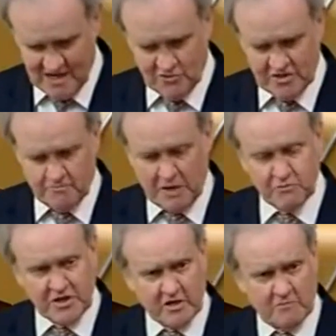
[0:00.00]
with a
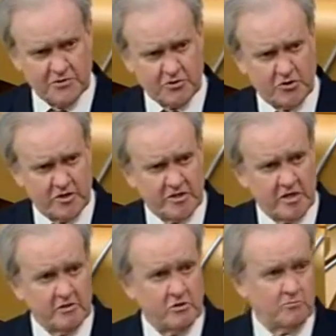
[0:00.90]
public
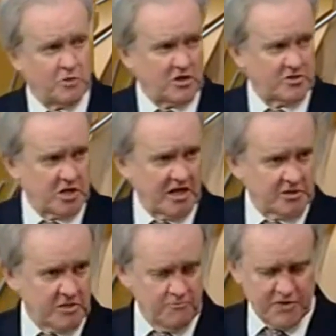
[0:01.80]
opportunity to
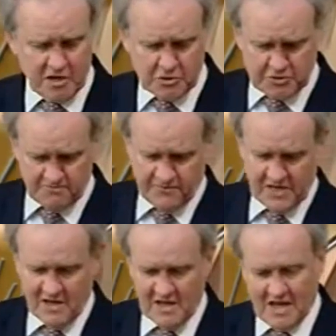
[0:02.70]
apologise in person.
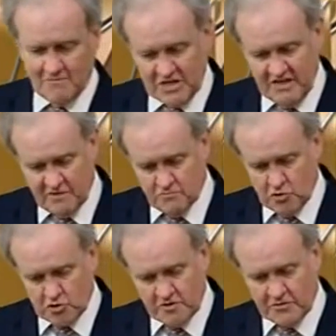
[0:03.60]
I believe a
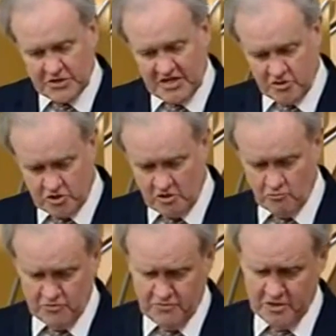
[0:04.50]
motion of censure
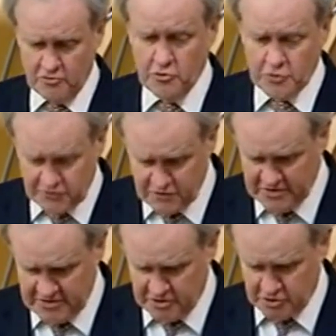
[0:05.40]
would be a
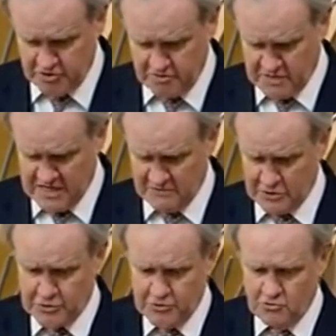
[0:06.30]
useful addition to the
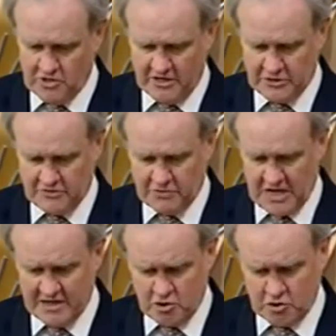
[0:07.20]
Parliament's toolkits of
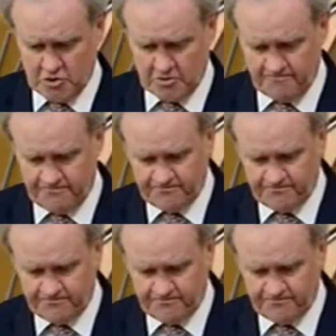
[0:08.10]
sanctions.